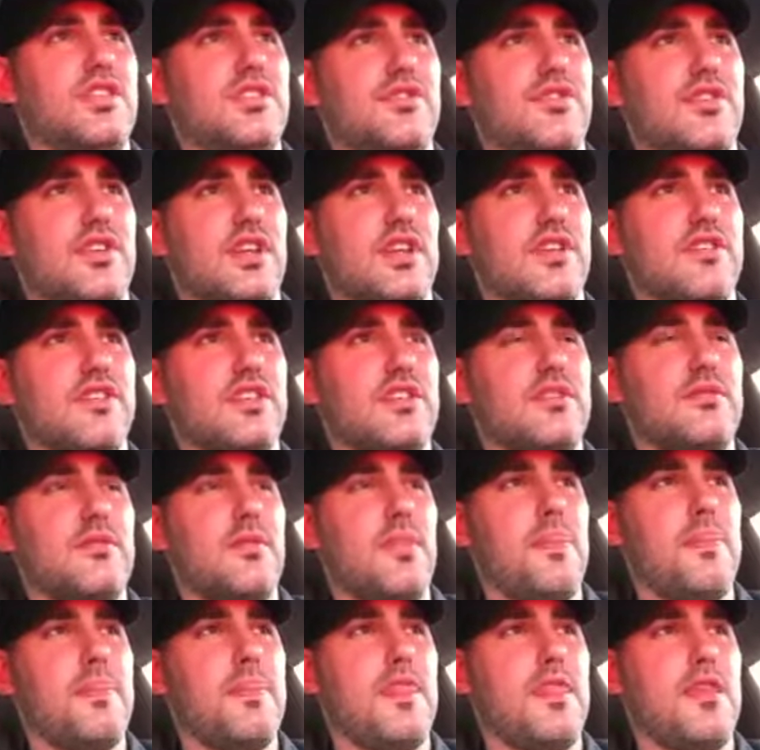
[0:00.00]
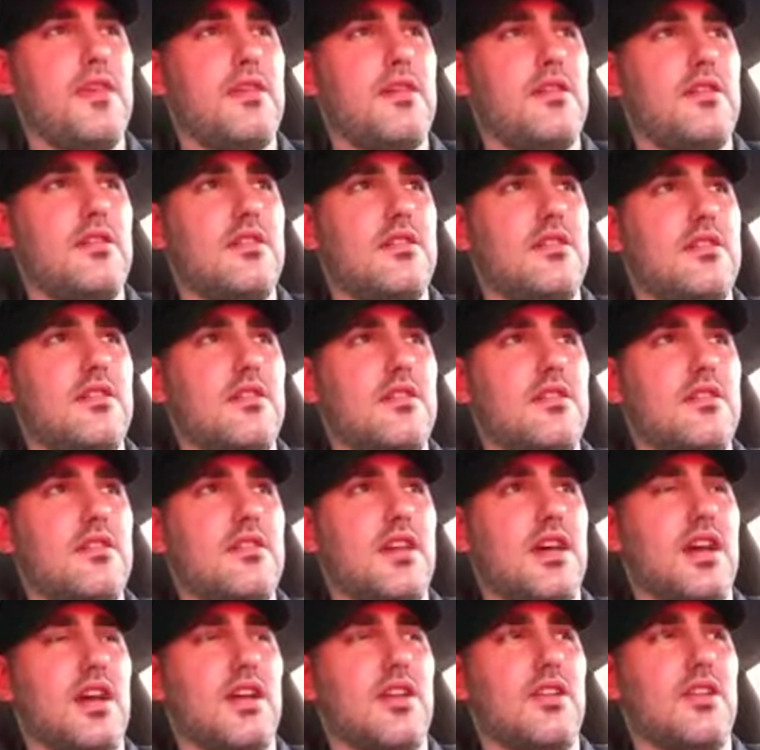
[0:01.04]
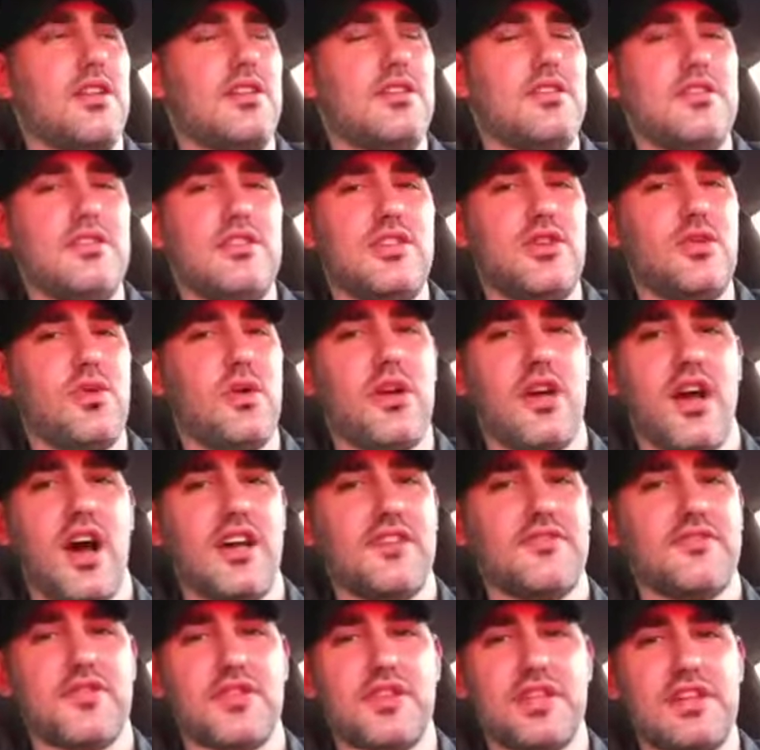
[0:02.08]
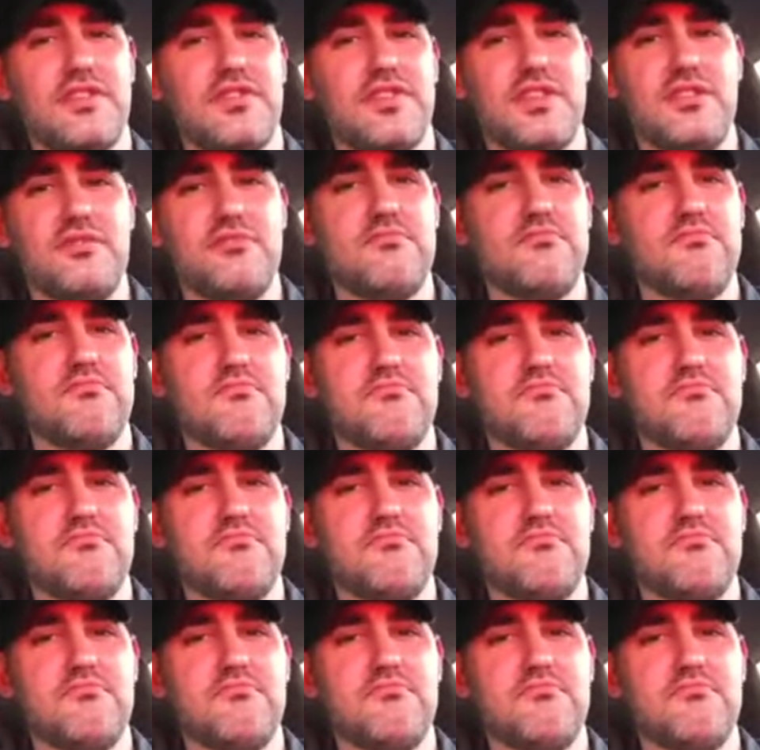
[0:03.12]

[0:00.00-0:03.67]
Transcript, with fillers: She's forgiven. Aaron, you are not forgiven